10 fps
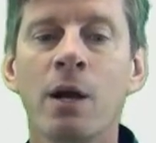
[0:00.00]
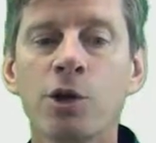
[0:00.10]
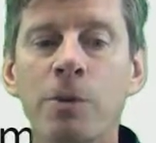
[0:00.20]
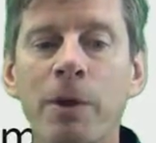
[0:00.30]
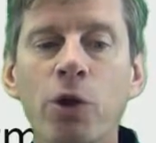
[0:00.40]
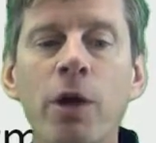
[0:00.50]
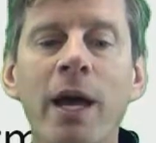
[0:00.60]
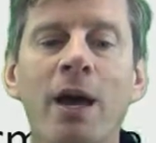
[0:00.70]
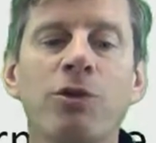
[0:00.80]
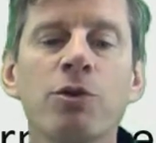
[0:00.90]
So be
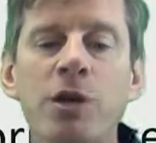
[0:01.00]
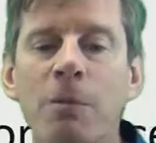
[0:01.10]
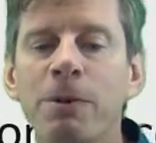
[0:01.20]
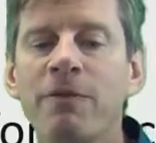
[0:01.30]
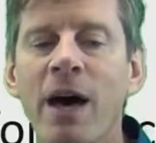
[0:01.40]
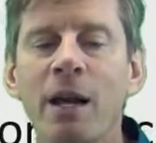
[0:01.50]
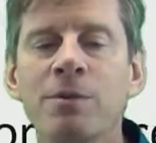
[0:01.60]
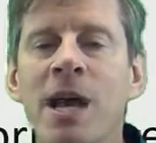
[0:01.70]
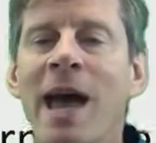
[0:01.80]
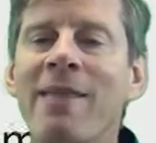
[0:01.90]
looking at those couple of items.
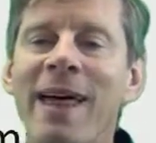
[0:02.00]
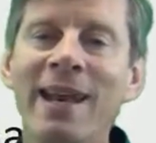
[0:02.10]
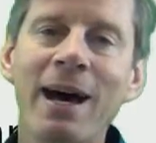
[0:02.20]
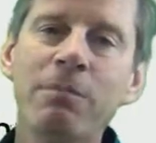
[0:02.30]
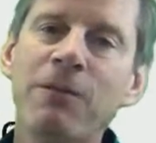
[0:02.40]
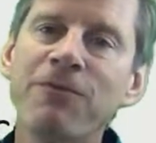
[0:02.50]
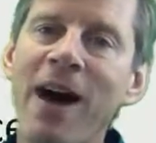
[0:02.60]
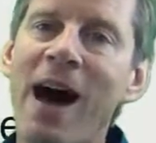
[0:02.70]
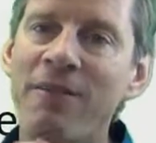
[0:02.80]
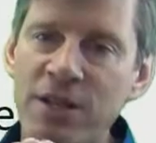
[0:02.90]
And then number
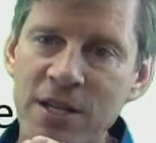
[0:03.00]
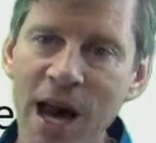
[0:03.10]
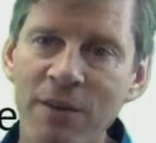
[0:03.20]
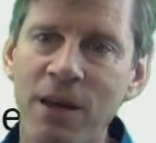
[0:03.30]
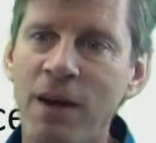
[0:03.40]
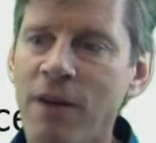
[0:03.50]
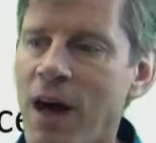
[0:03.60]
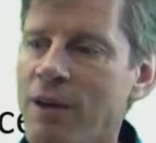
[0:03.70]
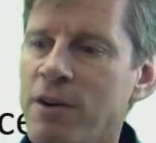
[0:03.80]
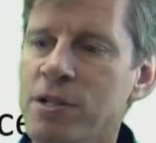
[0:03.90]
5,
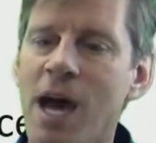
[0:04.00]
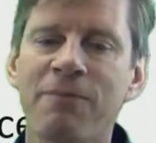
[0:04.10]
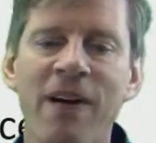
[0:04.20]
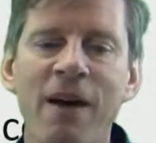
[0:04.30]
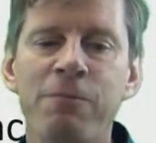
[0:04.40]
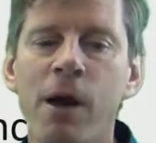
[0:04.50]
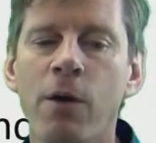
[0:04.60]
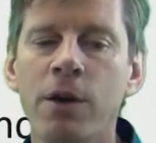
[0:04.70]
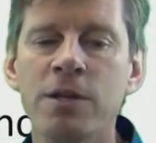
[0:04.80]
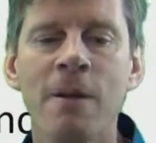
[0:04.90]
out of our top 5
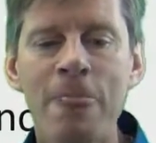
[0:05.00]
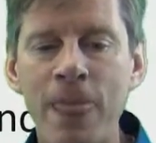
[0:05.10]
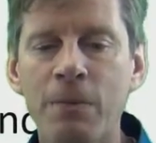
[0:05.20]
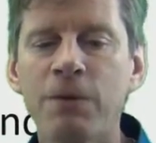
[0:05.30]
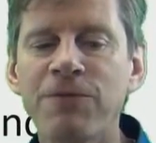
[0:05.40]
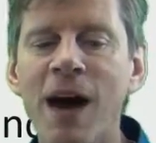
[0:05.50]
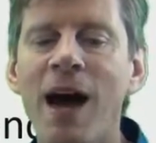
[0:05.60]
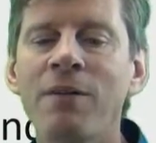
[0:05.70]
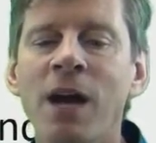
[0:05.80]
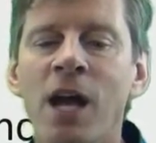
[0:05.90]
priorities, number
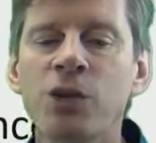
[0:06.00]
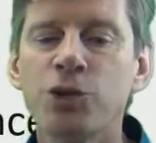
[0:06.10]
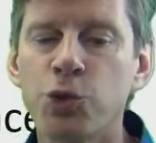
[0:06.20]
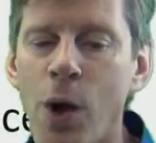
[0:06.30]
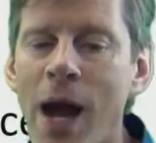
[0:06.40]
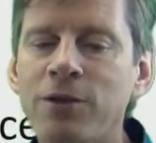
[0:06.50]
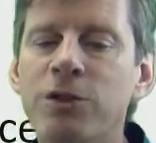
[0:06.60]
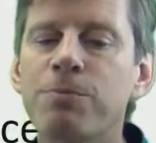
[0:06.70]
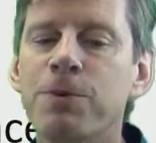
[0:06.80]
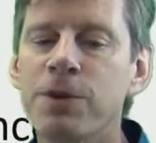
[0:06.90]
5 is track
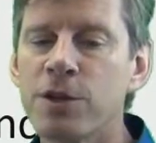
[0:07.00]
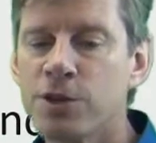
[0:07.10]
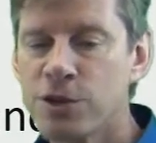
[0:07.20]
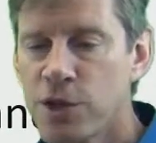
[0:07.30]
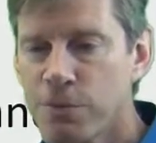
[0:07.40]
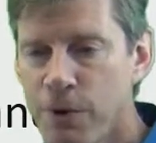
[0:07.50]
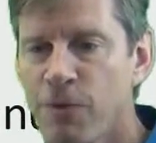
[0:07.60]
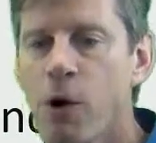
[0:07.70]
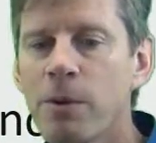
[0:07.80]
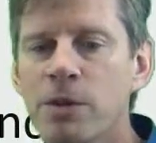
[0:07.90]
the
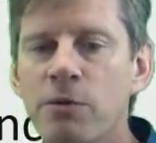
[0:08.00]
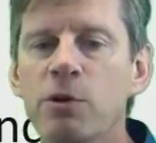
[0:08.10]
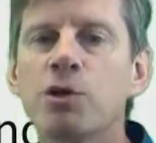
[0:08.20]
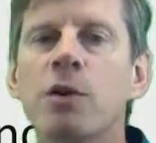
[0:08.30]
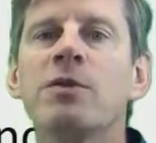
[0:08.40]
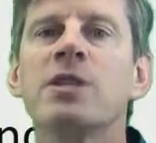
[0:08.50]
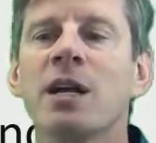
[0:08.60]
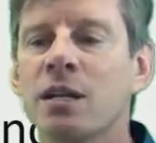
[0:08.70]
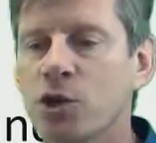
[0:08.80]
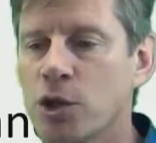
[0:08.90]
performance of your service
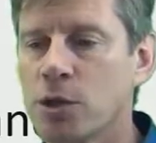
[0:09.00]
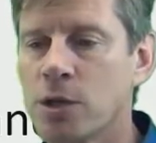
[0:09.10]
technicians.